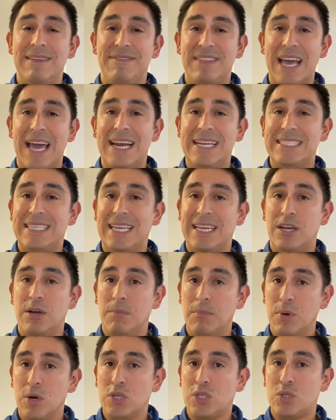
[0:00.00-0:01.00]
that is a
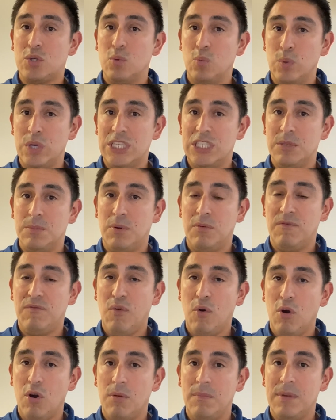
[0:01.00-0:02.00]
commercial reasonable
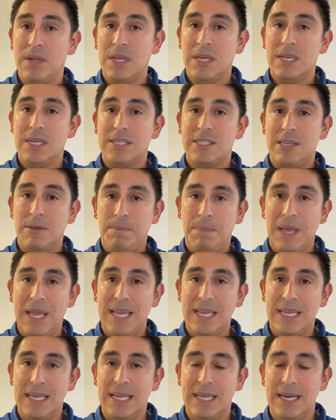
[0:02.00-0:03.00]
form to
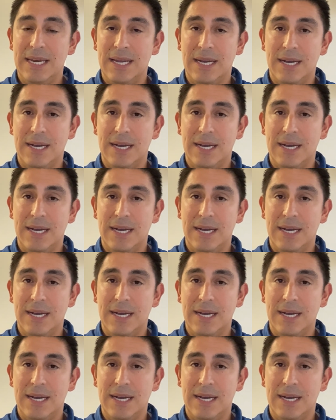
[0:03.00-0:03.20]
pay in